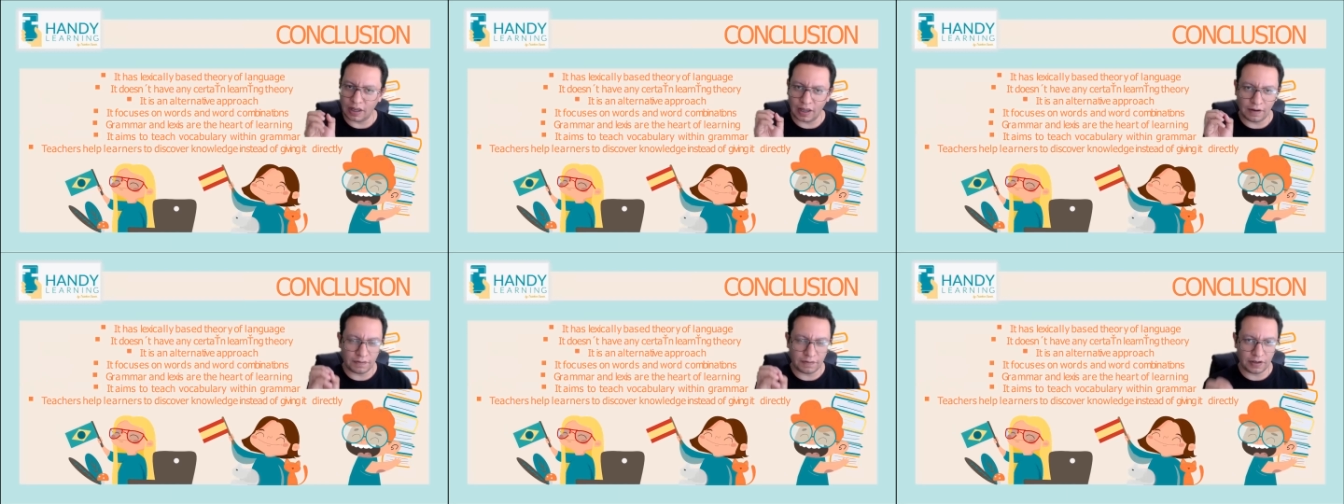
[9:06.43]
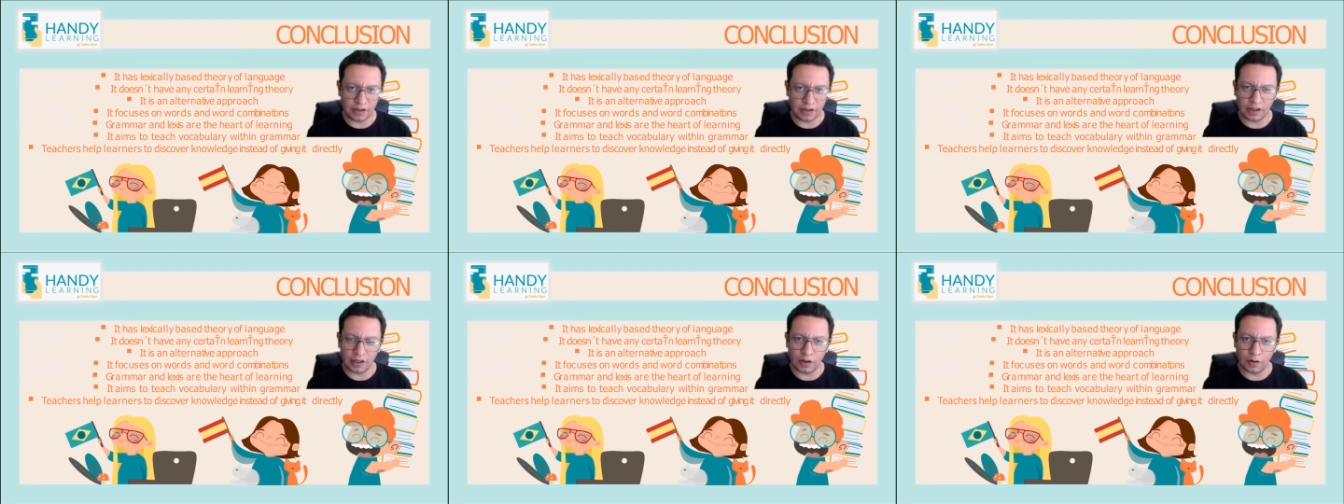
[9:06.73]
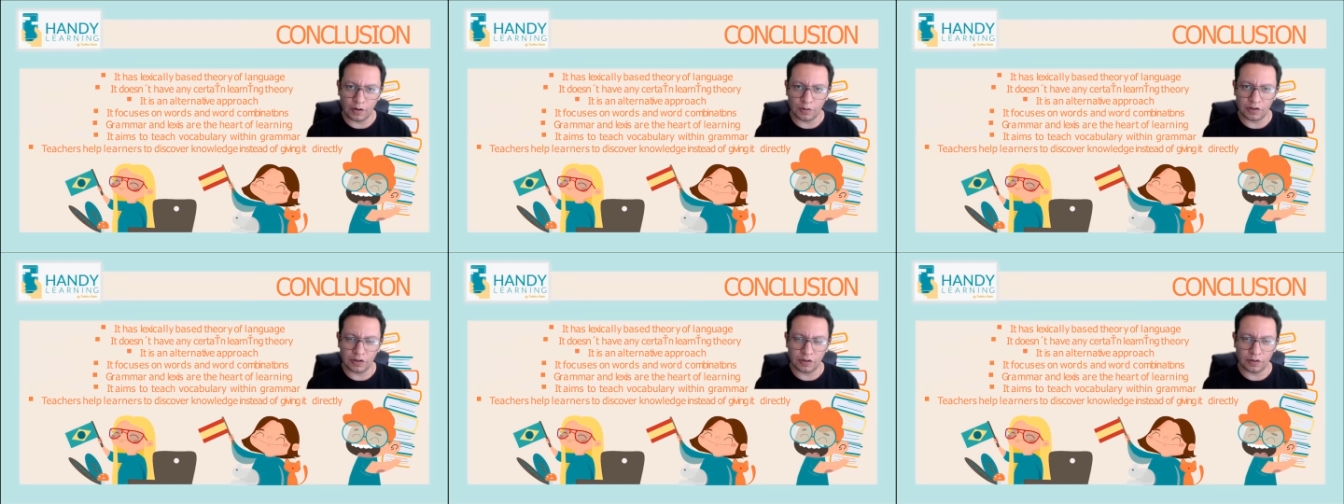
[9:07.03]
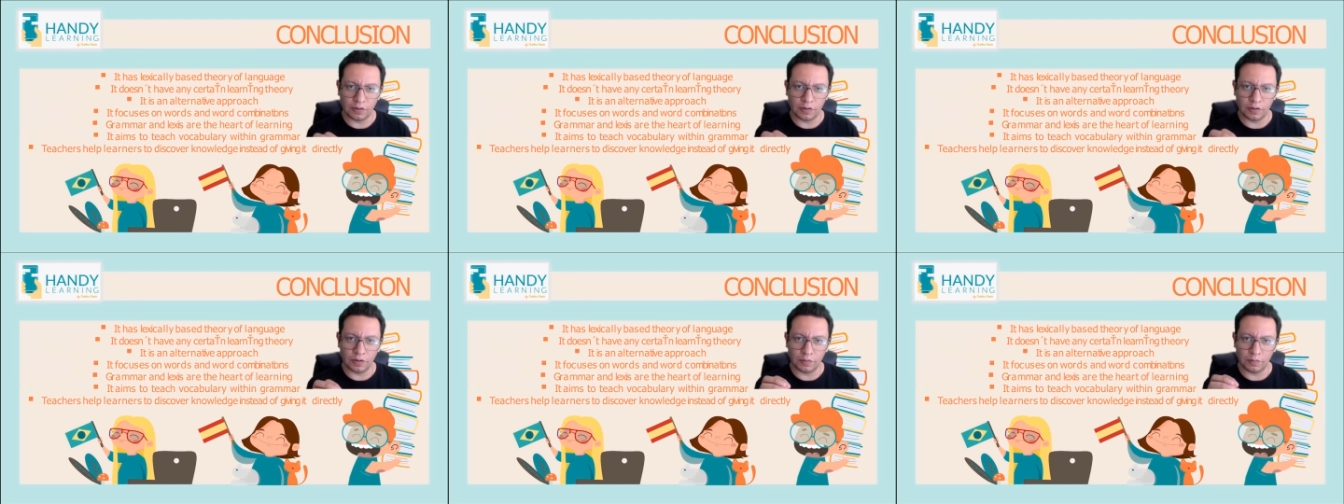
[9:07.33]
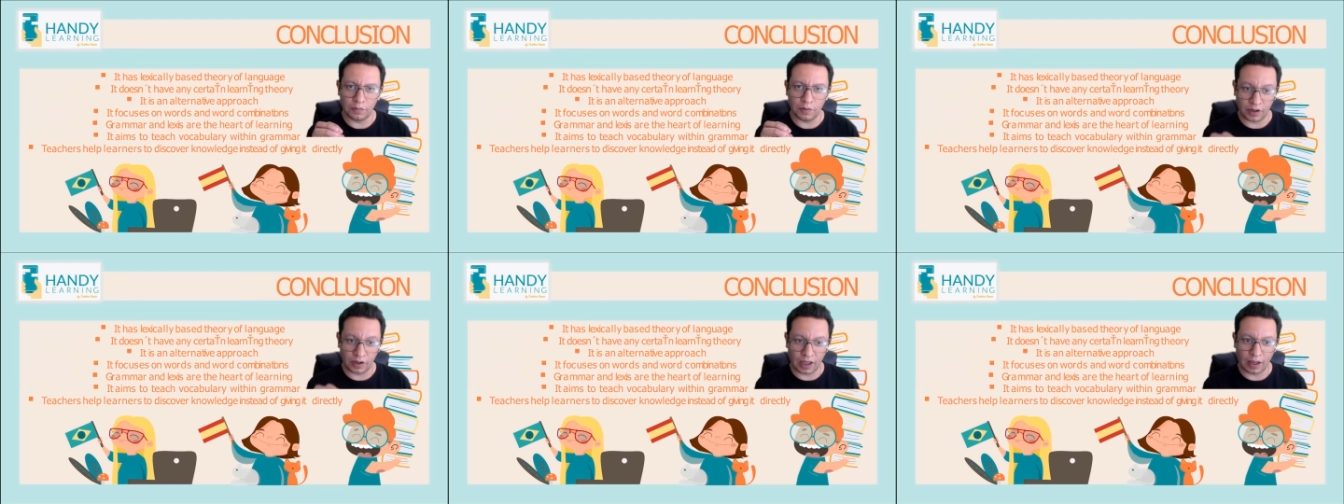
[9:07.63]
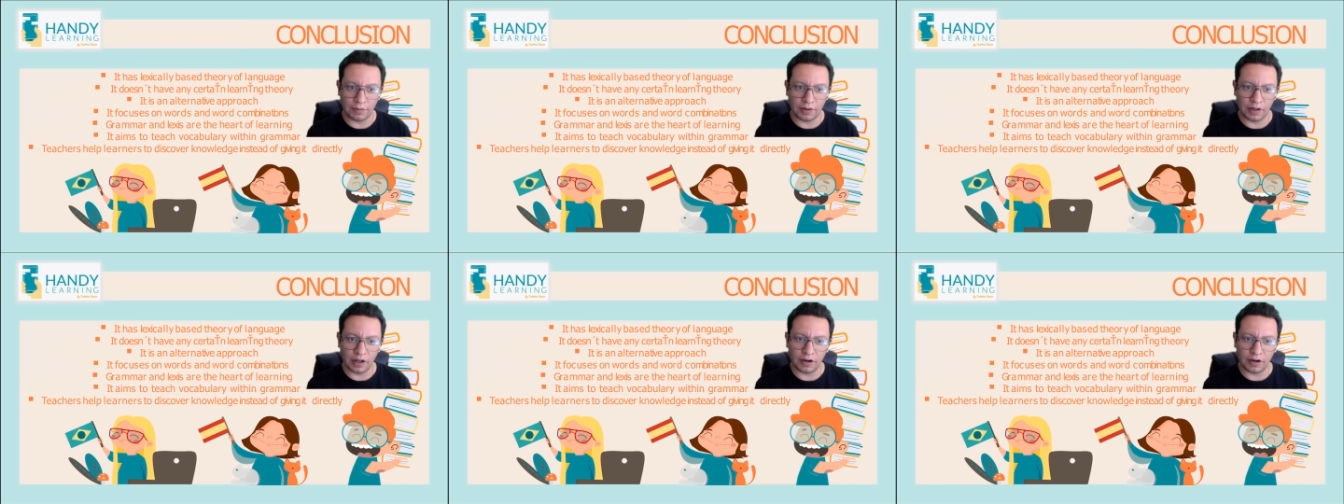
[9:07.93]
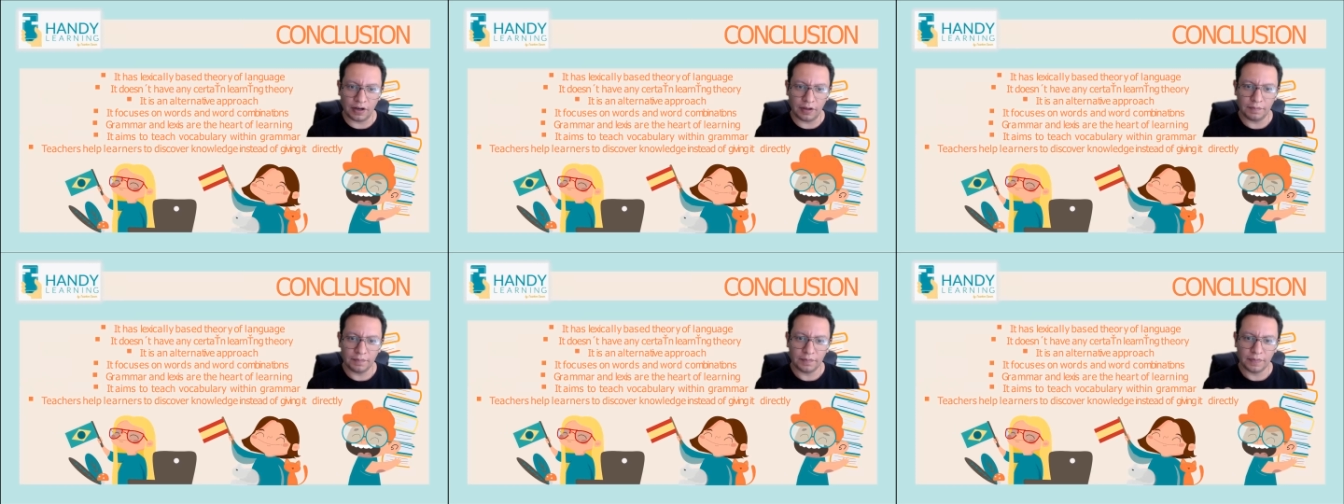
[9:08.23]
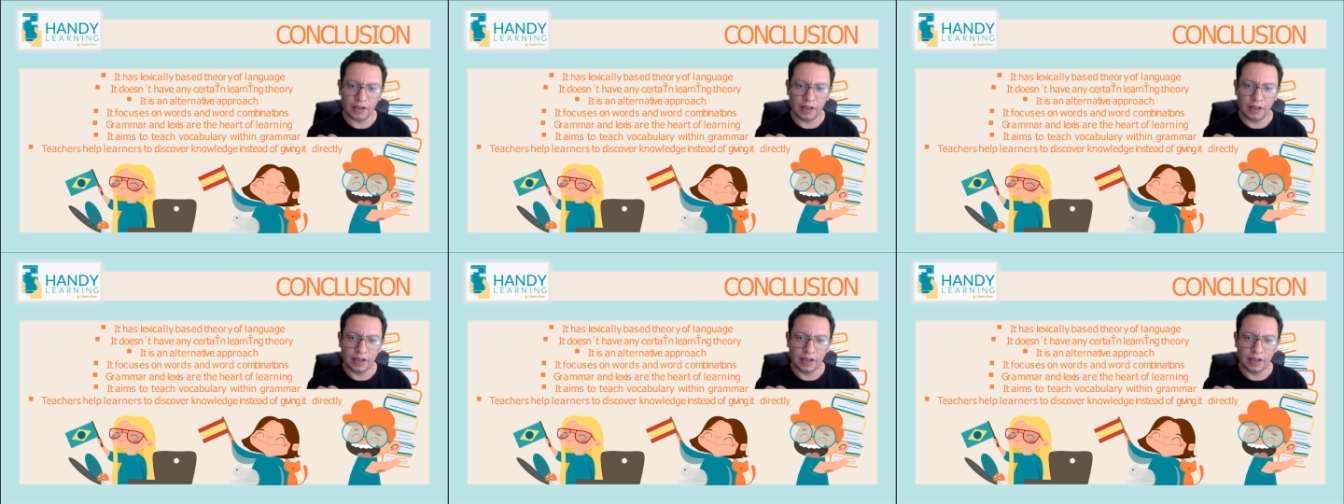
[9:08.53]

Everything goes to vocabulary.